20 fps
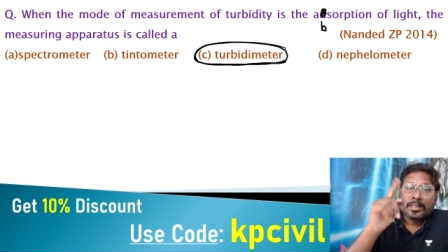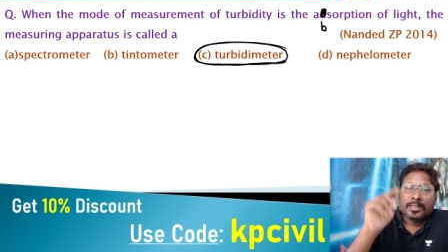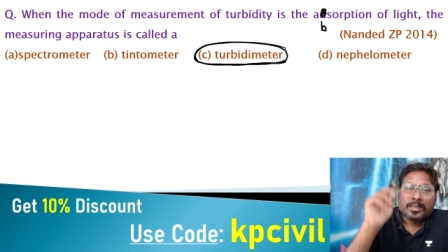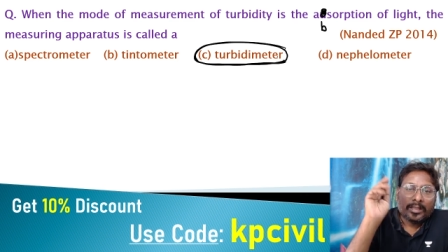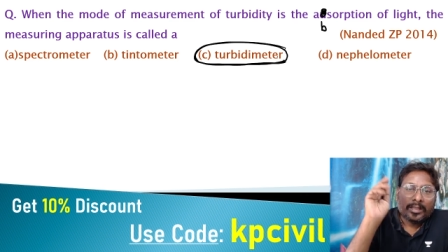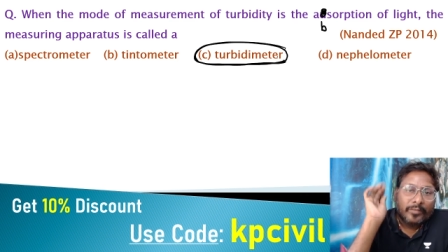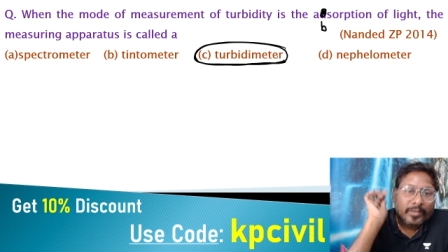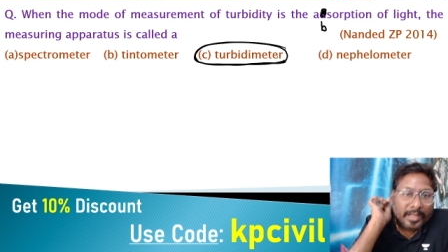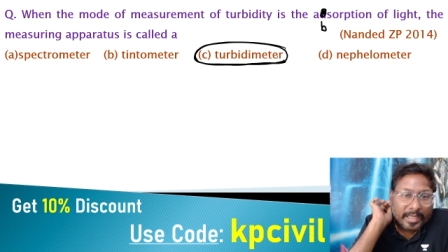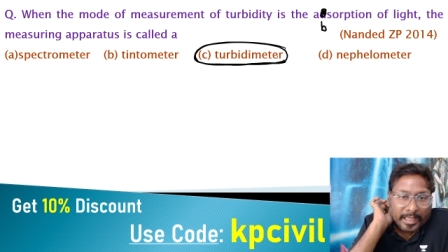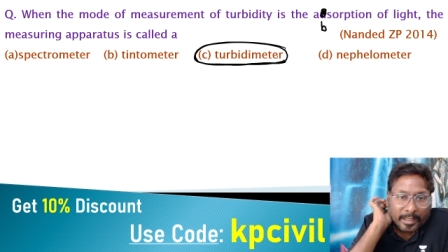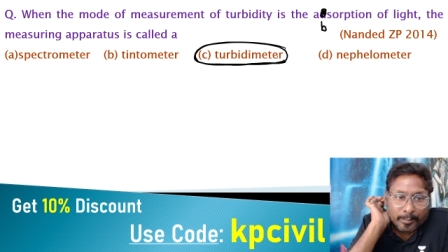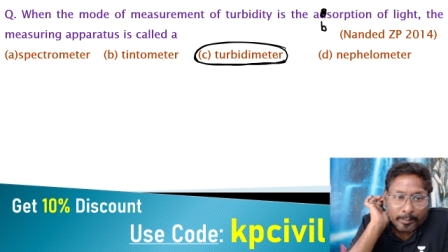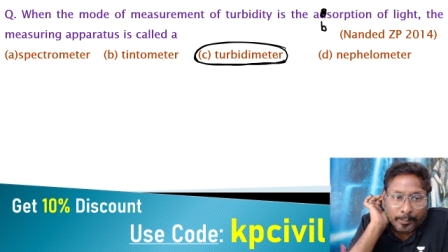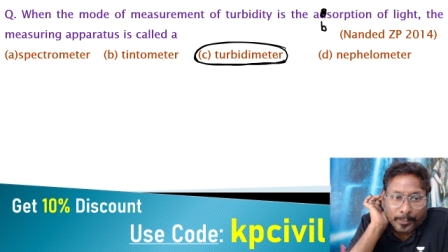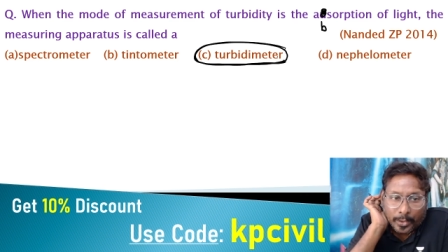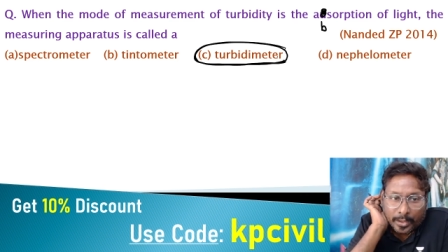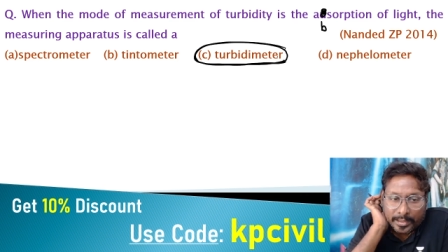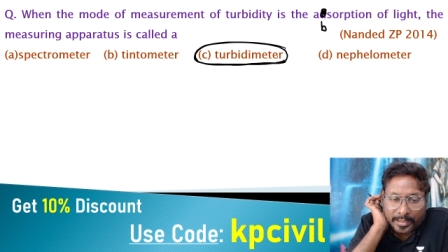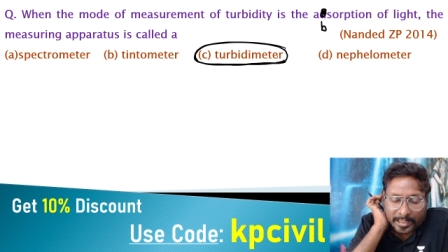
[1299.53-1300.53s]
The very
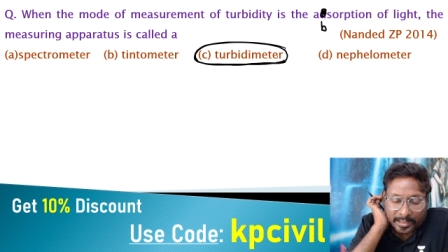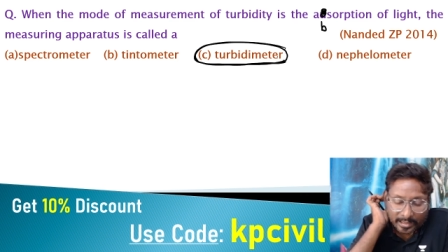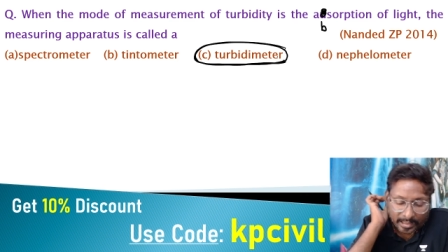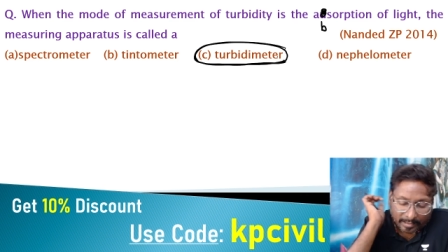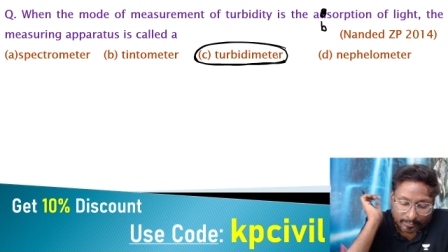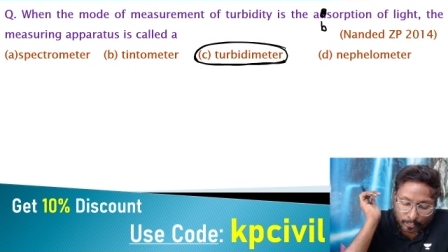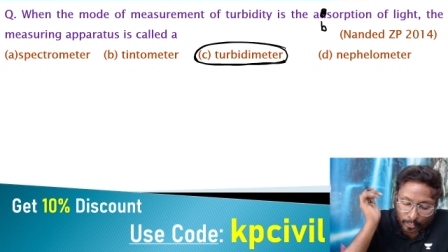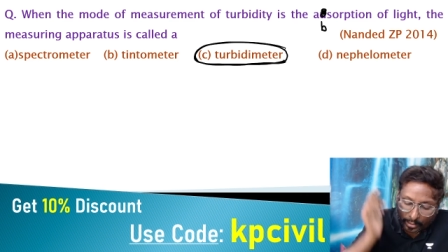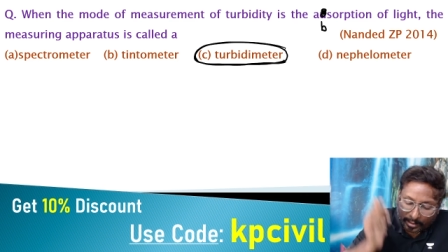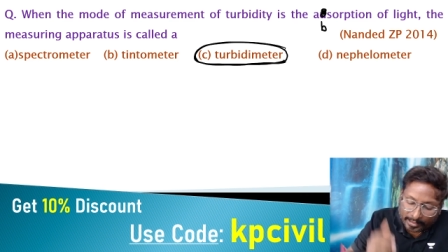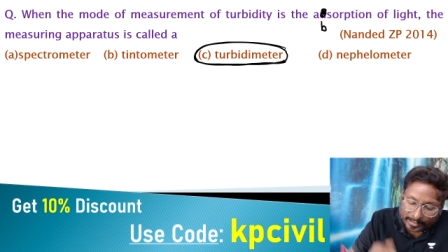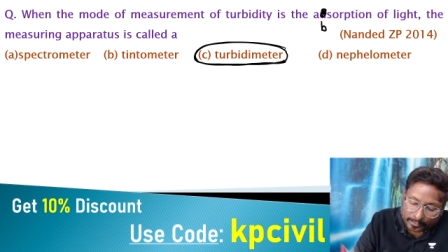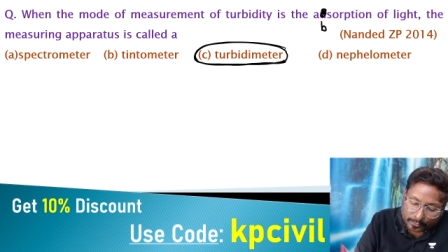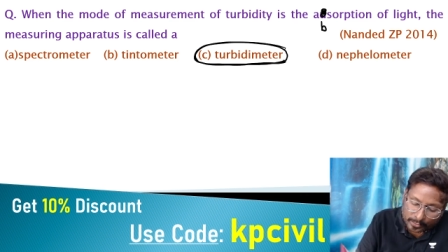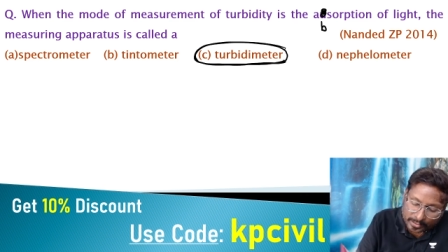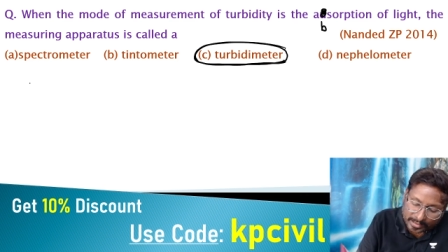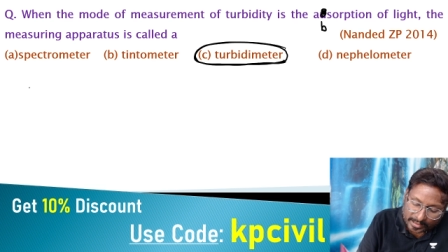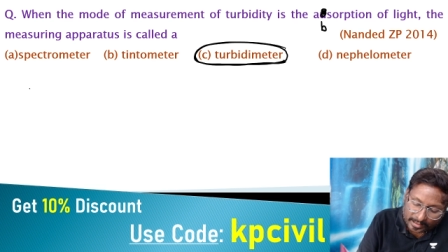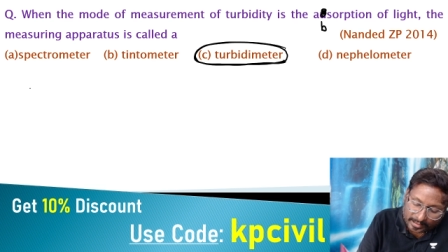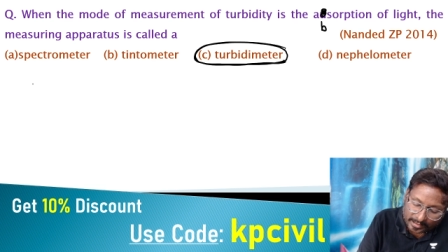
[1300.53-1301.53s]
important I would like to
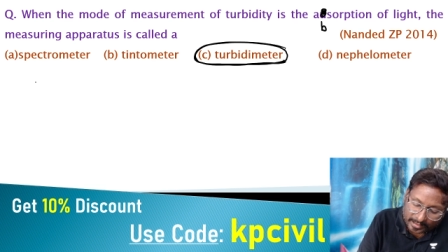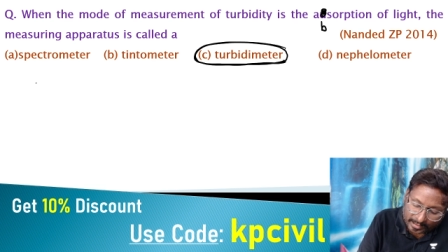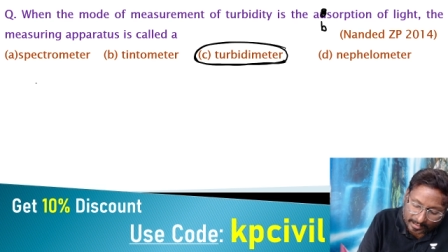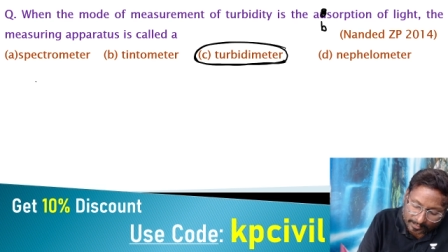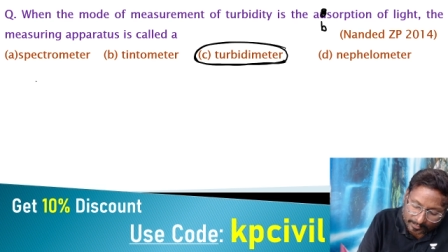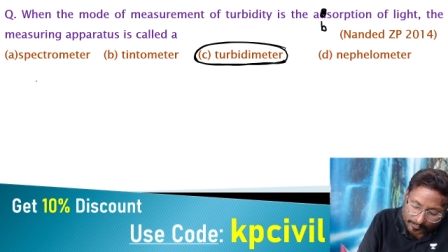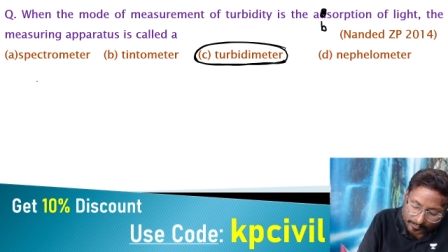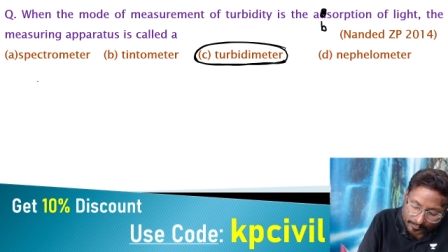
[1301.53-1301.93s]
say here,